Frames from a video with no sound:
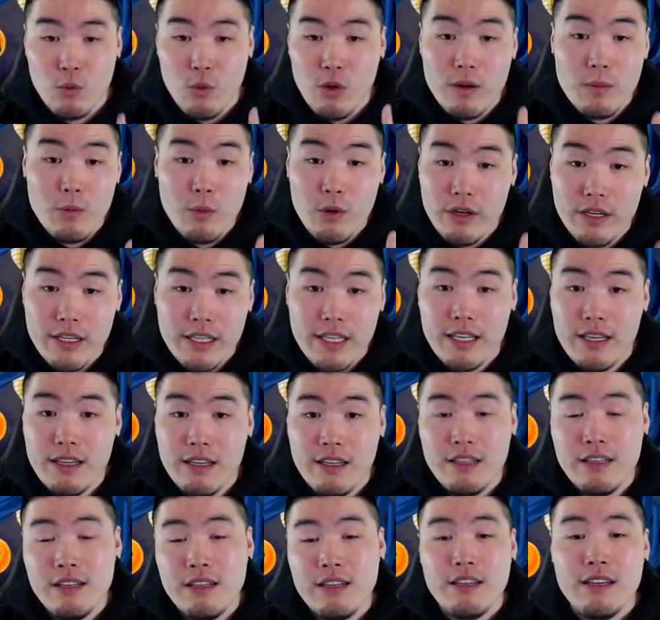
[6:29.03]
one more
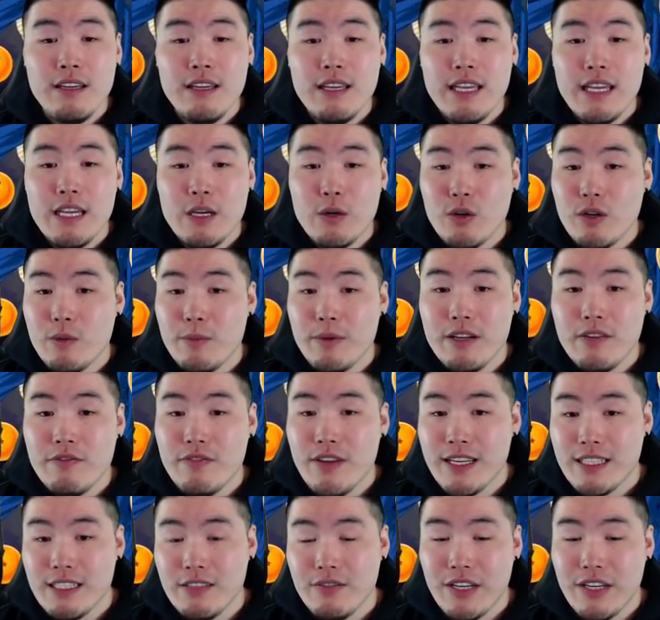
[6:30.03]
ki, it would have been effective